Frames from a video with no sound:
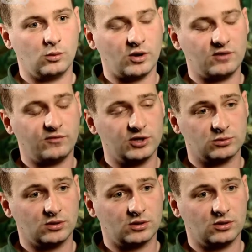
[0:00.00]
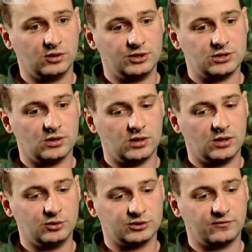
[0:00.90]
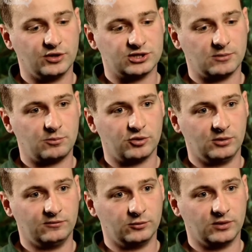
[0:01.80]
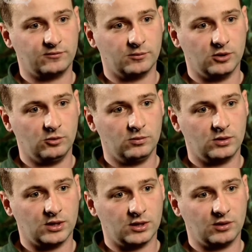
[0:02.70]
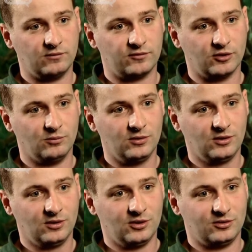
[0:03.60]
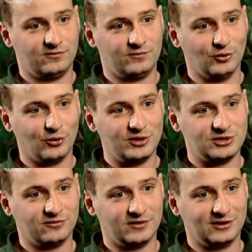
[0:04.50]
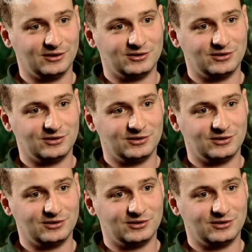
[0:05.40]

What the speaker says: When I first went to college, it was the first time I probably lived away from home, and I went from the northeast of England